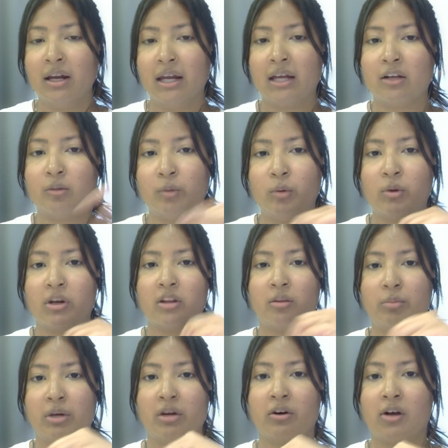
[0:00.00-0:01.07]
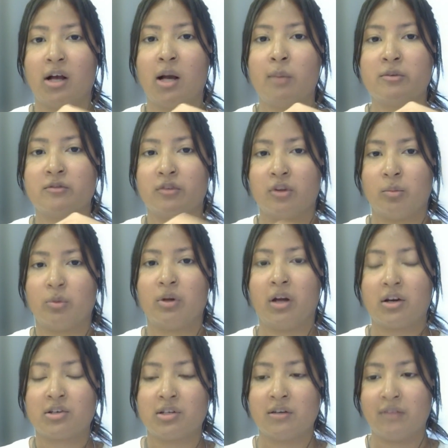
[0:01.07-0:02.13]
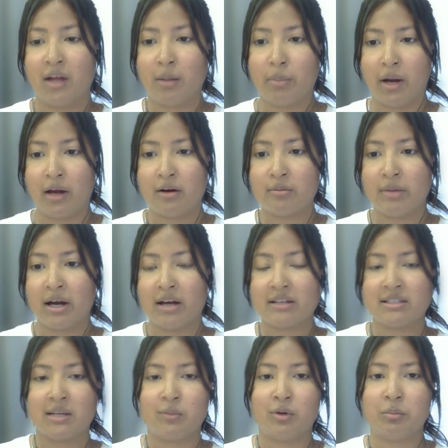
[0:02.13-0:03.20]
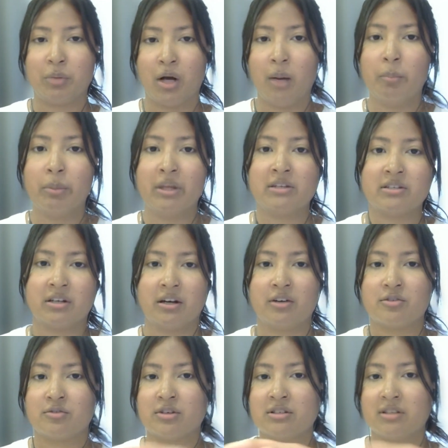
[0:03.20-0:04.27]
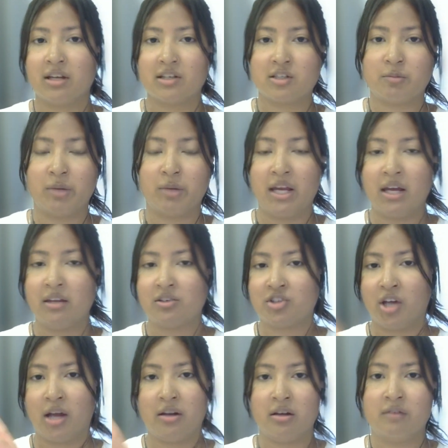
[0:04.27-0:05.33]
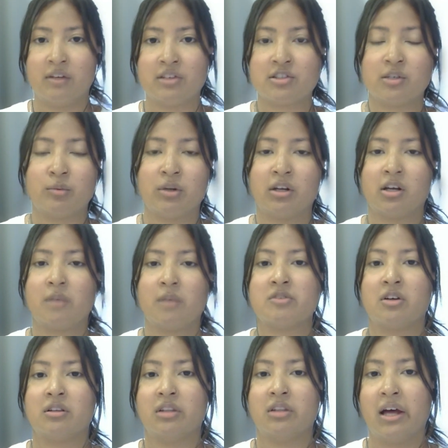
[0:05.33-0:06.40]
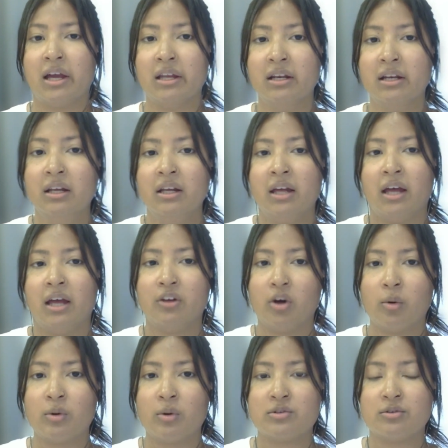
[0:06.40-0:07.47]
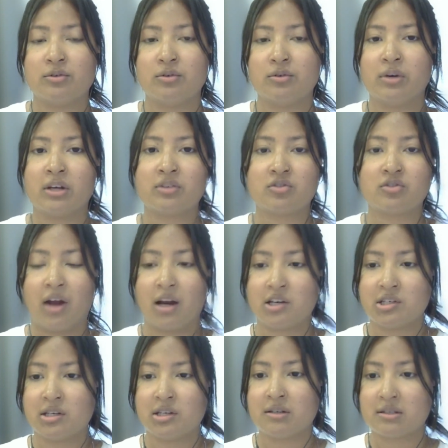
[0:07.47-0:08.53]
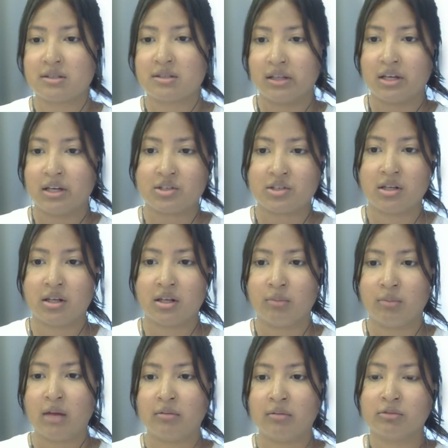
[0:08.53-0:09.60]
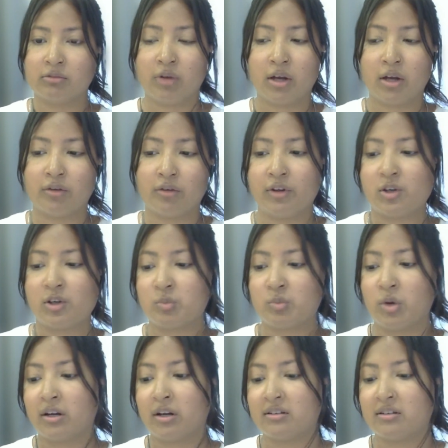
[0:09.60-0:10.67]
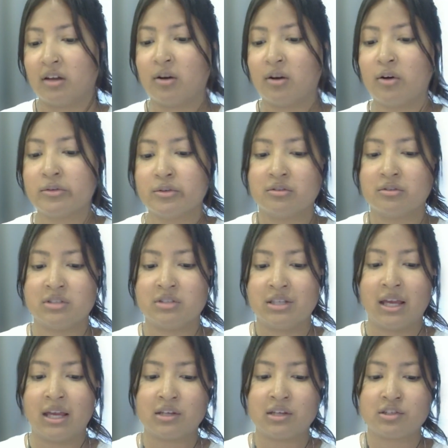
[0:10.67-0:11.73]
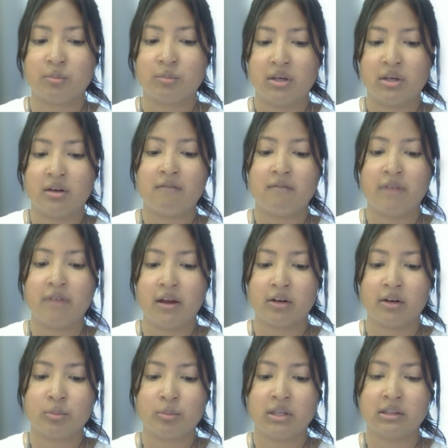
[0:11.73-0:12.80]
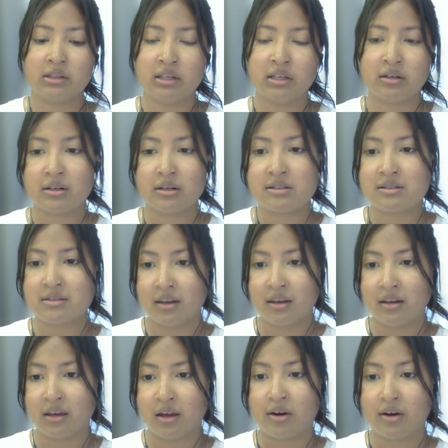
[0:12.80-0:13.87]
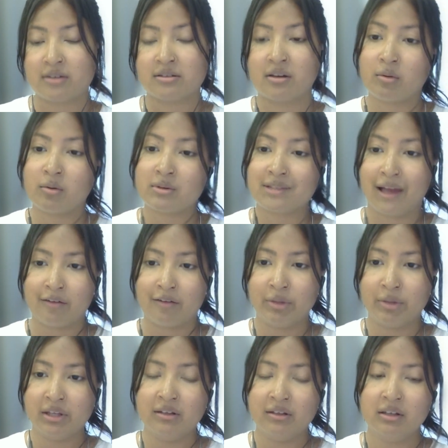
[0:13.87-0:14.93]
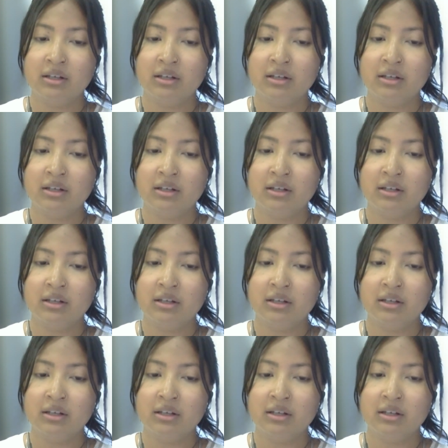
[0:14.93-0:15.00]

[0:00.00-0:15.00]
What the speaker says: it'll be one of the bigger hubs for the production of that biomass that would pump into countries like Japan, China, eventually when it comes online, and go into extraction, distillation, and greater finished products. I also see Asia being a very big leader in skincare because they always have been.